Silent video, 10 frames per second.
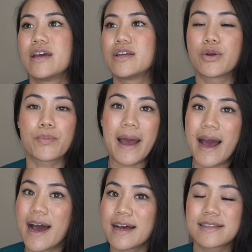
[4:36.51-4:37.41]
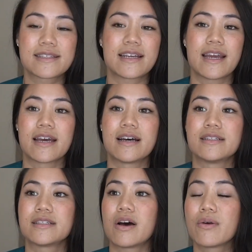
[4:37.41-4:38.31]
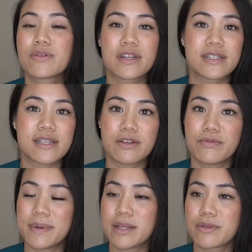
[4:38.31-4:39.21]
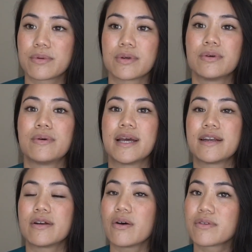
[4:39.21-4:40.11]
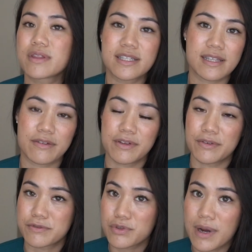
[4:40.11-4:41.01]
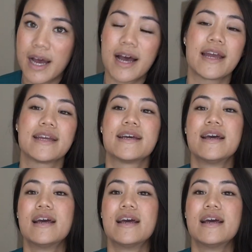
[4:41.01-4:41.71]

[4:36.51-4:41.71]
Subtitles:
your past and all the things that you've been through and all the things that you've tried,